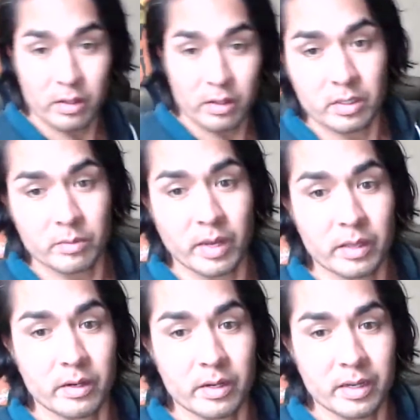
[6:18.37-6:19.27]
and sitting
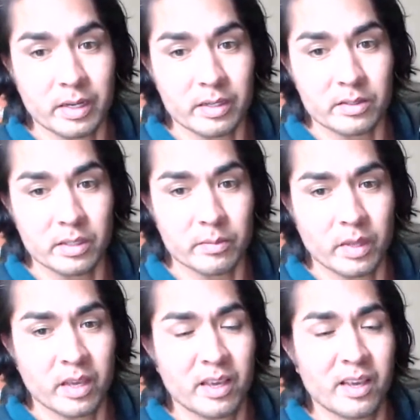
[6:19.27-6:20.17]
back there. You kind of see them.
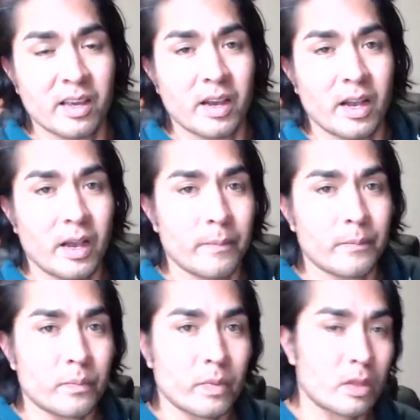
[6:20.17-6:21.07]

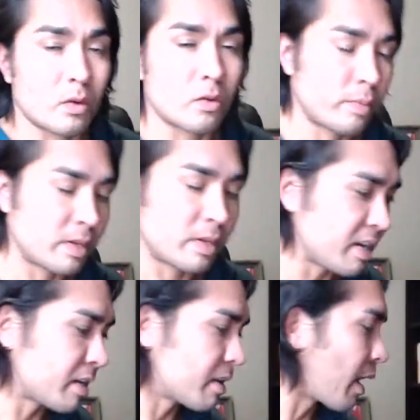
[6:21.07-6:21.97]
Um, those are
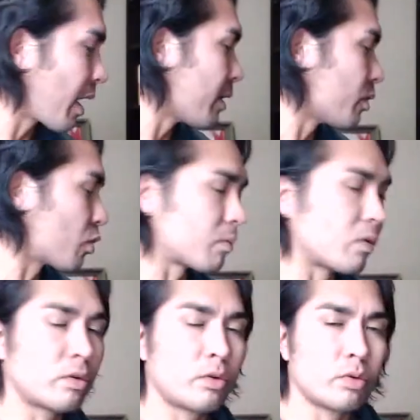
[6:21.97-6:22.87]
patina dyed
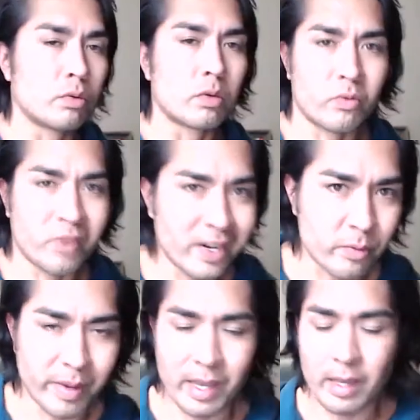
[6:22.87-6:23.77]
normal Kuhl
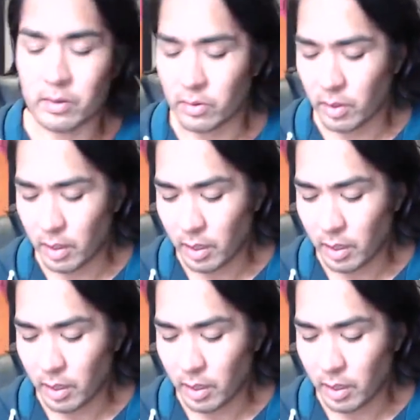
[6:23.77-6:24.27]
Rydr pants.